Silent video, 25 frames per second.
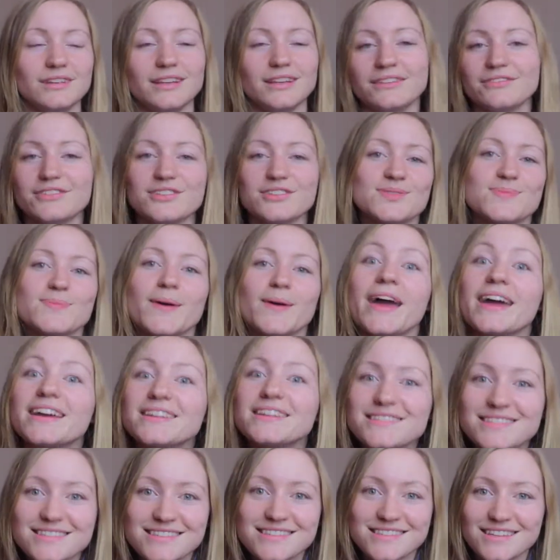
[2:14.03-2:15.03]
living
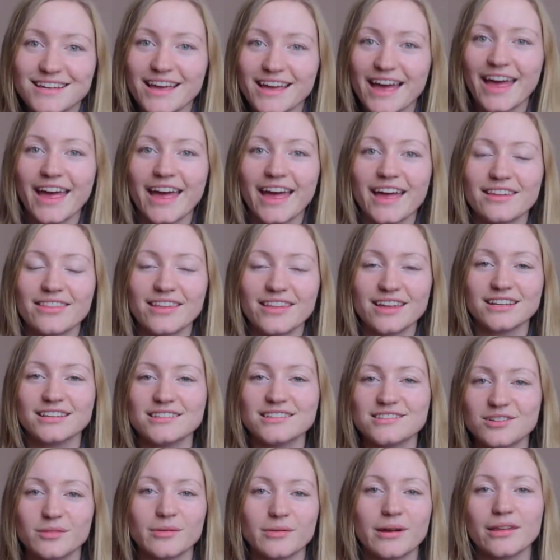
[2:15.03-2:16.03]
space, and then
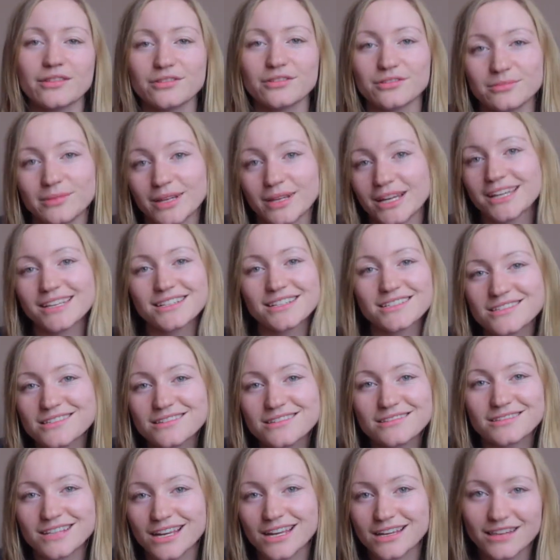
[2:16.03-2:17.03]
it's your bathroom. Like, it
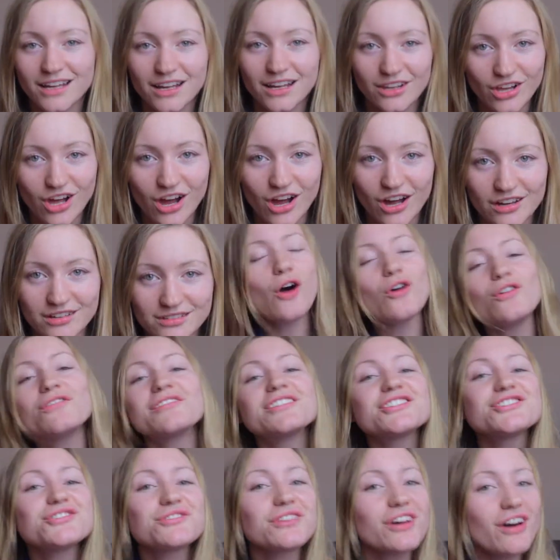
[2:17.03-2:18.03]
doesn't take that long.
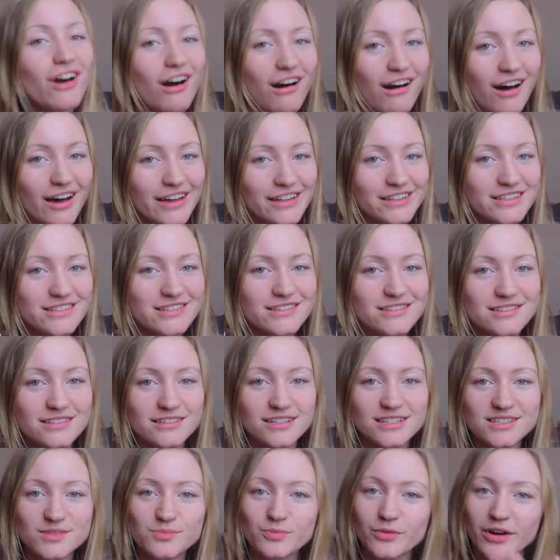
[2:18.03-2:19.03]
Over to the cons.
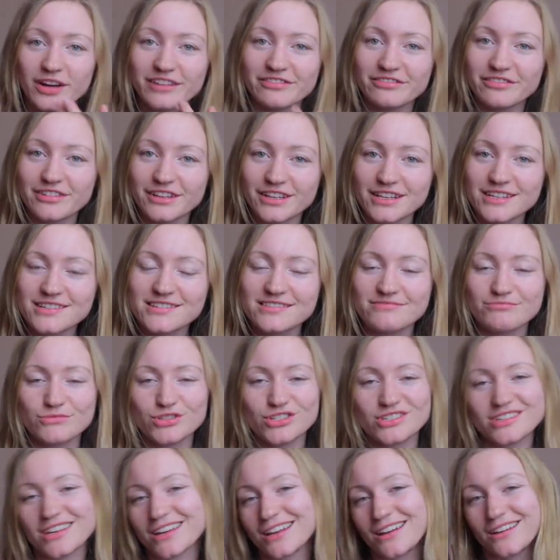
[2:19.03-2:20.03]
Need some wine for this.
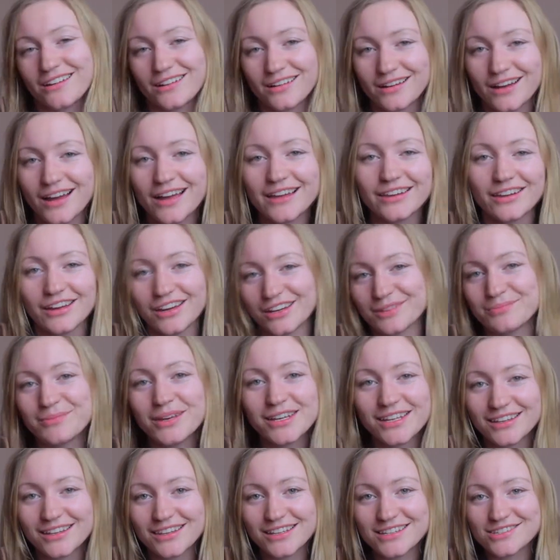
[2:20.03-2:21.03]
Just kidding. I like
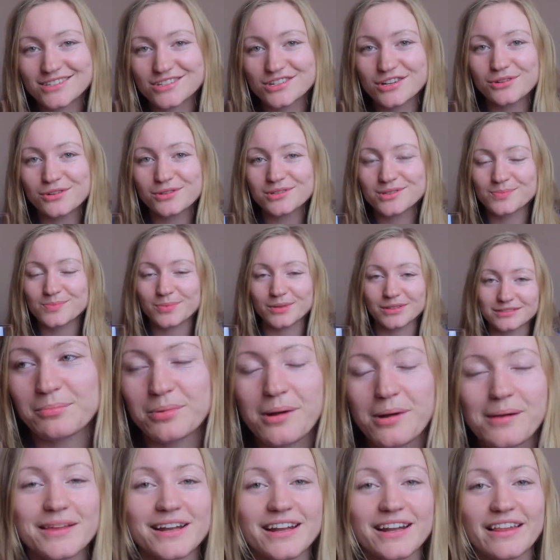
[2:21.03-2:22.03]
making these jokes, but
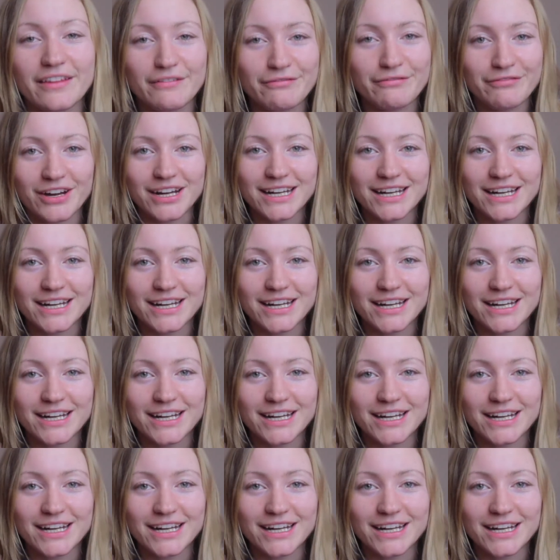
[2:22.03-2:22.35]
probably not that